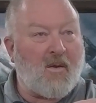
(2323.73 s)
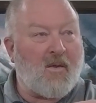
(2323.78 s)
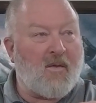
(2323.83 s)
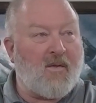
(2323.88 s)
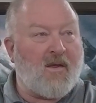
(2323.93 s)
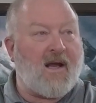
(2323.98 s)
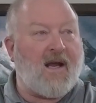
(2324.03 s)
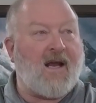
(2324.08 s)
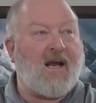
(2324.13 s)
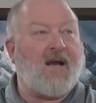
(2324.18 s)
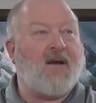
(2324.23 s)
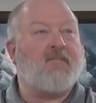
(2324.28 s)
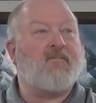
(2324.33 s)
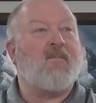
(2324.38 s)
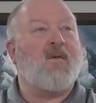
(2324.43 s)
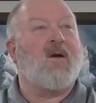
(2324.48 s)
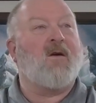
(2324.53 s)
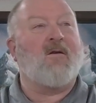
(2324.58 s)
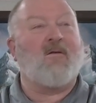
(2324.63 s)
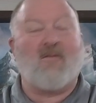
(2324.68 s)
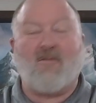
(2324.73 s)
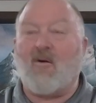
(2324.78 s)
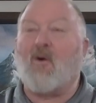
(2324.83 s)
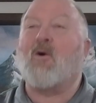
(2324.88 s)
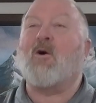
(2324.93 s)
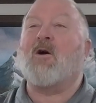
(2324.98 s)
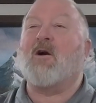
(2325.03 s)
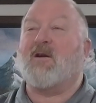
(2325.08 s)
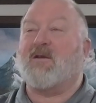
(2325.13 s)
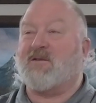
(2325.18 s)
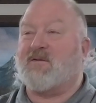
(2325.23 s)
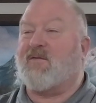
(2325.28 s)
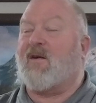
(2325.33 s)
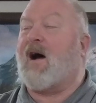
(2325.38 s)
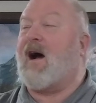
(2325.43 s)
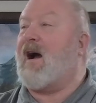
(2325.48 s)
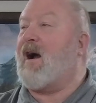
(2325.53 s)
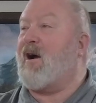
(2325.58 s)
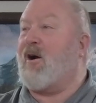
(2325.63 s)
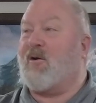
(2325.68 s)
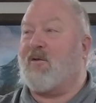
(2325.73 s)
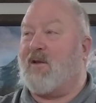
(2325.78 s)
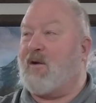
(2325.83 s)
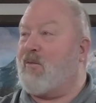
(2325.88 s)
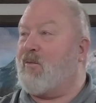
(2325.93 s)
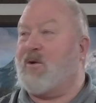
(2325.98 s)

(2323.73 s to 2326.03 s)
The forest fire that